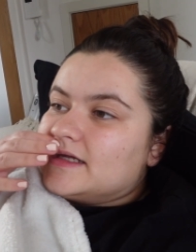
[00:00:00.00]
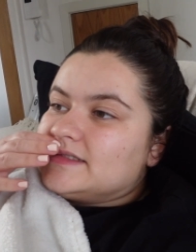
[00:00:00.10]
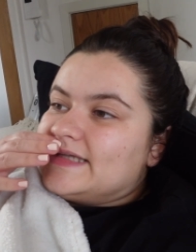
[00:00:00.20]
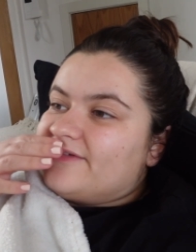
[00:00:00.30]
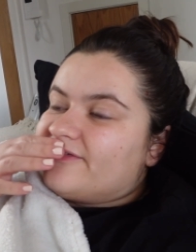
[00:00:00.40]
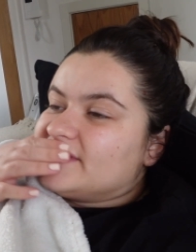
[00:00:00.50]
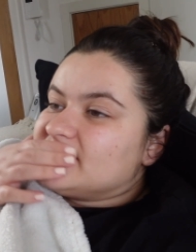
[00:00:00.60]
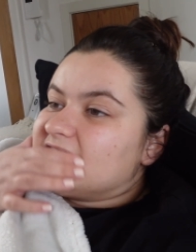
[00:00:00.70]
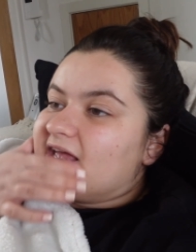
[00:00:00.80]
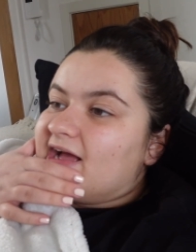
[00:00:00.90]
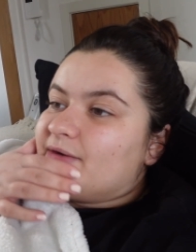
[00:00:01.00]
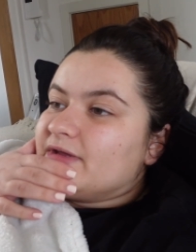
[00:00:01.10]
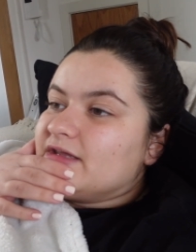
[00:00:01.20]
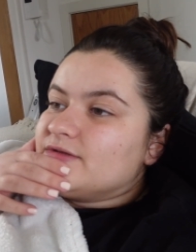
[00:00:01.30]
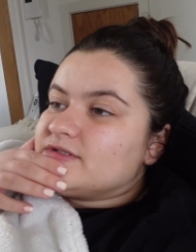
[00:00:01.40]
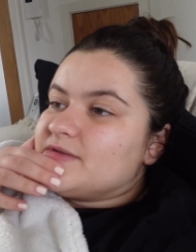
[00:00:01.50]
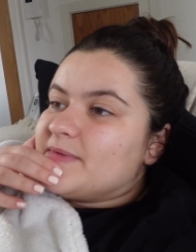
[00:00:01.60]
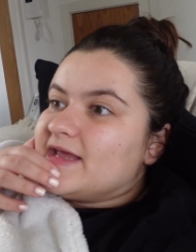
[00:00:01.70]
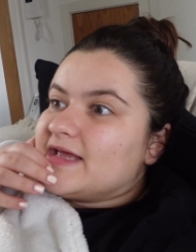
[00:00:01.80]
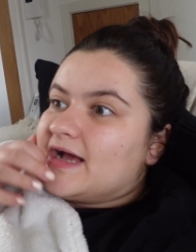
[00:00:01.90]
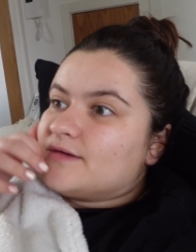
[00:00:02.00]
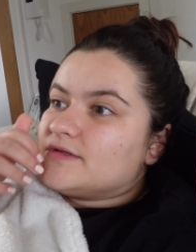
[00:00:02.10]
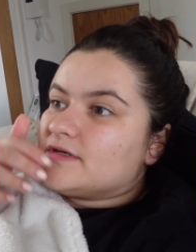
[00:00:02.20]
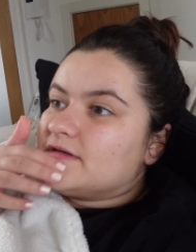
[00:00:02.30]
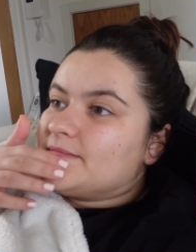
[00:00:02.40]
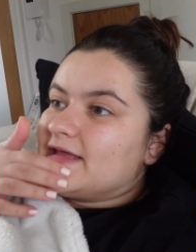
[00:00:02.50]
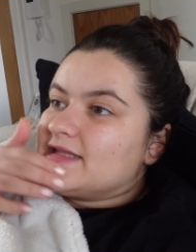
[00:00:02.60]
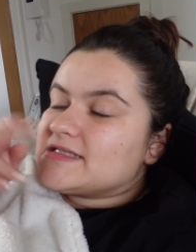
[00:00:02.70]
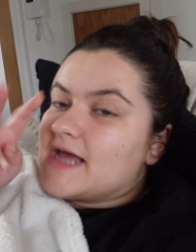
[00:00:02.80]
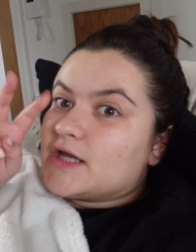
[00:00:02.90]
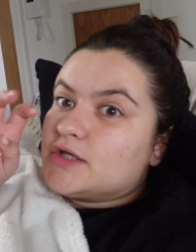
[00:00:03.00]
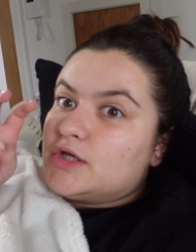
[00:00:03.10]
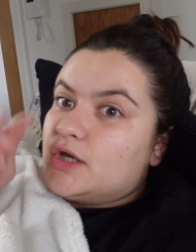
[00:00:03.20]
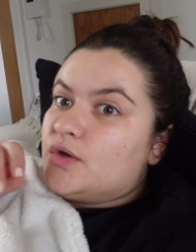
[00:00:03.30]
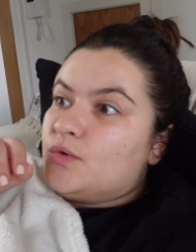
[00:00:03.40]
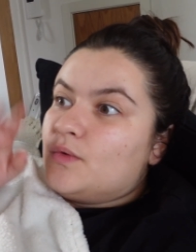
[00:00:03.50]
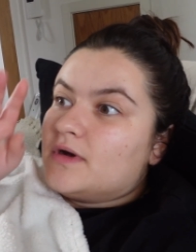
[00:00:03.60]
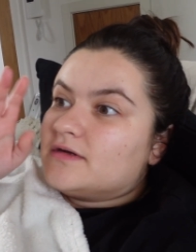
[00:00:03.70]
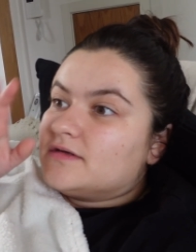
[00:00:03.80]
different to how it used to be. How they're going to make this like new,